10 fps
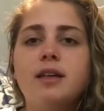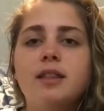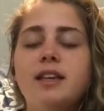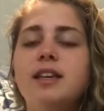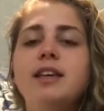
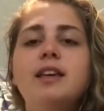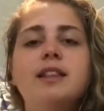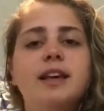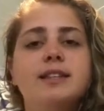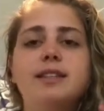The key
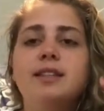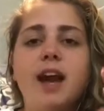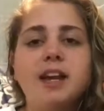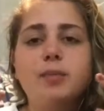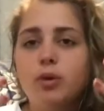lies in the
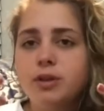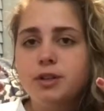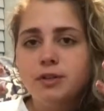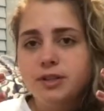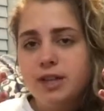tiny pores
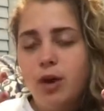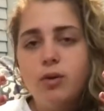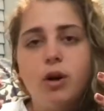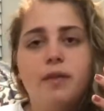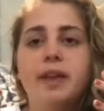on their
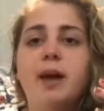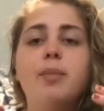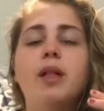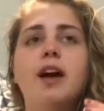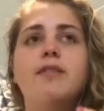snout called the
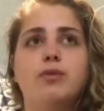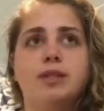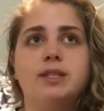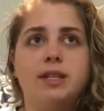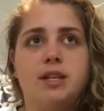ampullae of
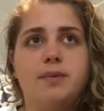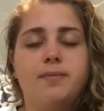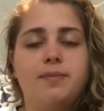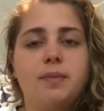Lorenzini.